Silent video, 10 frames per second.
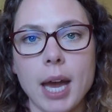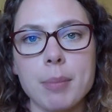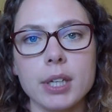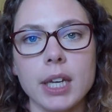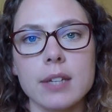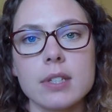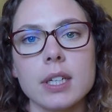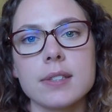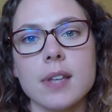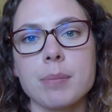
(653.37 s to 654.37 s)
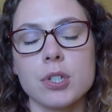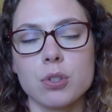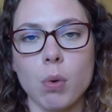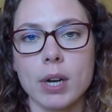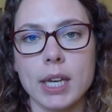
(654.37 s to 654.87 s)
applicants and accepted
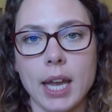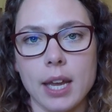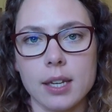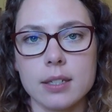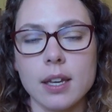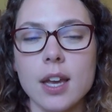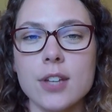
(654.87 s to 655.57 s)
28.